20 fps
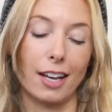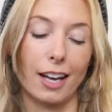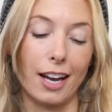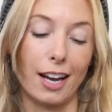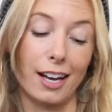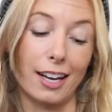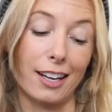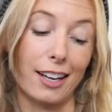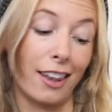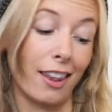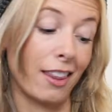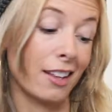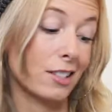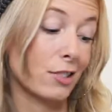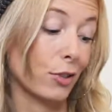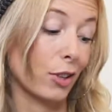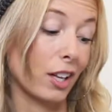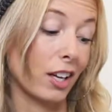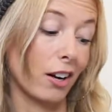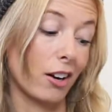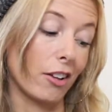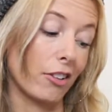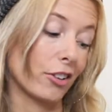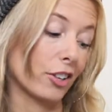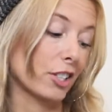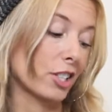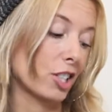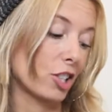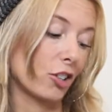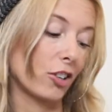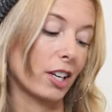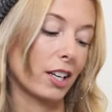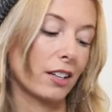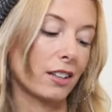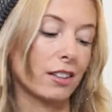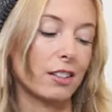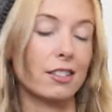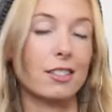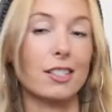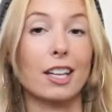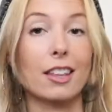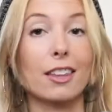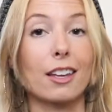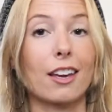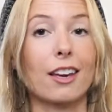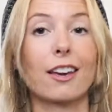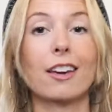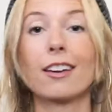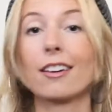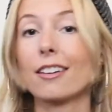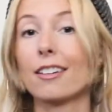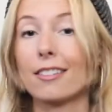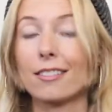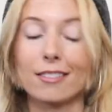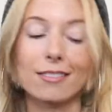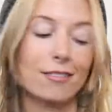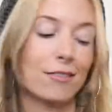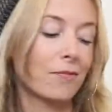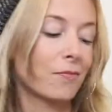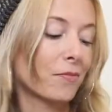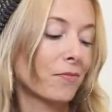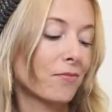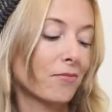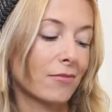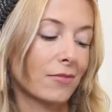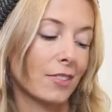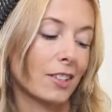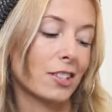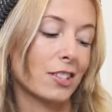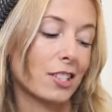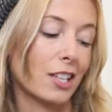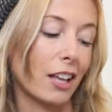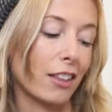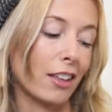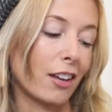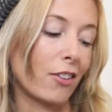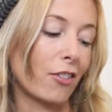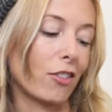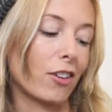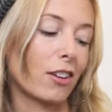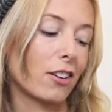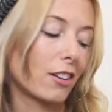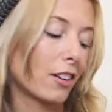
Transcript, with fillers: And that's really all there is to it. There's nothing